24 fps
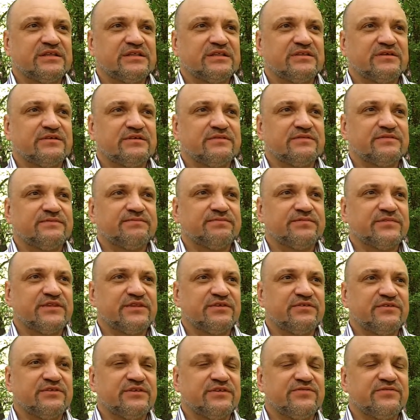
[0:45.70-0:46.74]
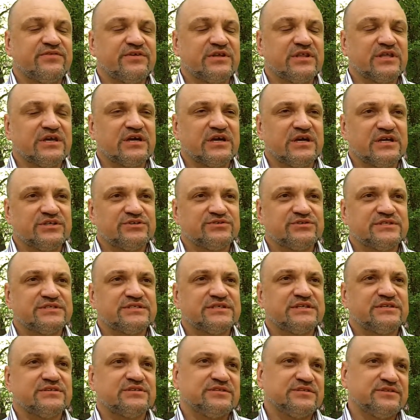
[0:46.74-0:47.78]
in different
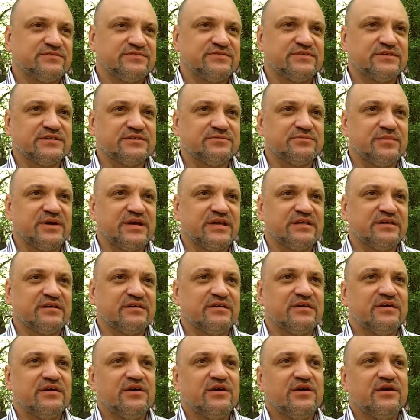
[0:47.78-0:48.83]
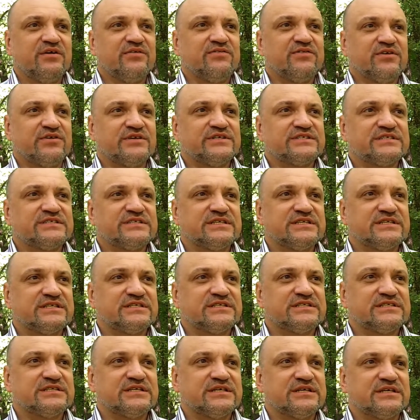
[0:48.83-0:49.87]
countries in different manner. For
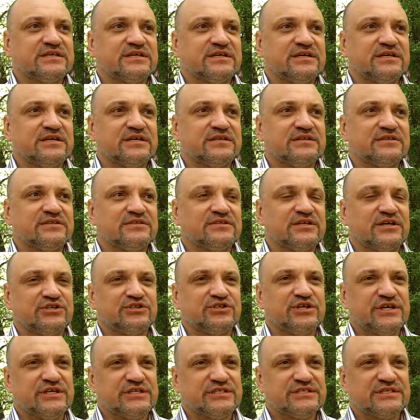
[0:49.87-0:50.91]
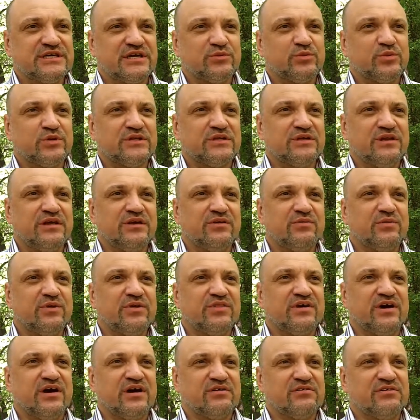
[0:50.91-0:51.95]
instance, in Tajikistan we're dealing
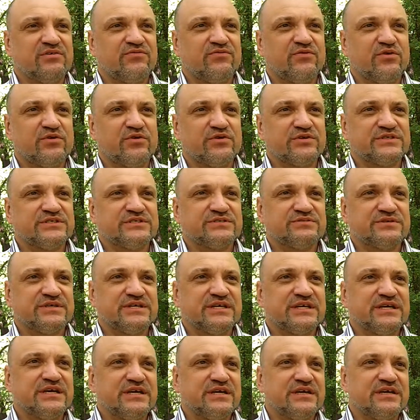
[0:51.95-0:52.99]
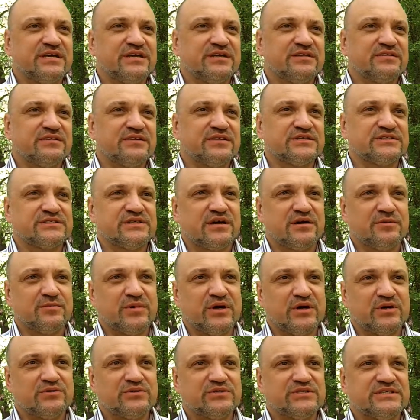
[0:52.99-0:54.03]
with agroforestry in Gisar
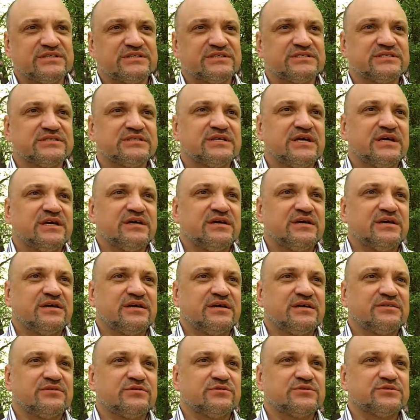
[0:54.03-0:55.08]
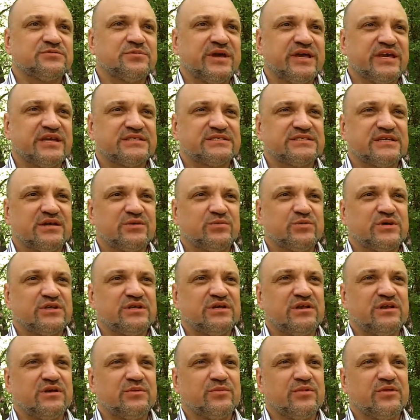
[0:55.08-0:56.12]
Mountains. In Uzbekistan
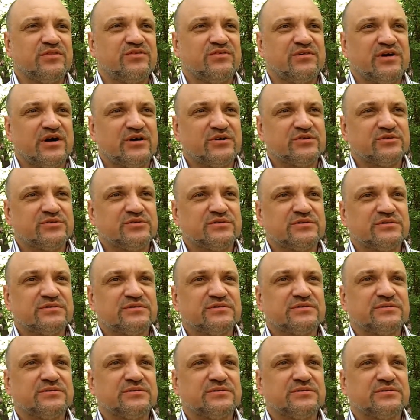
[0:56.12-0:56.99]
we're dealing with drought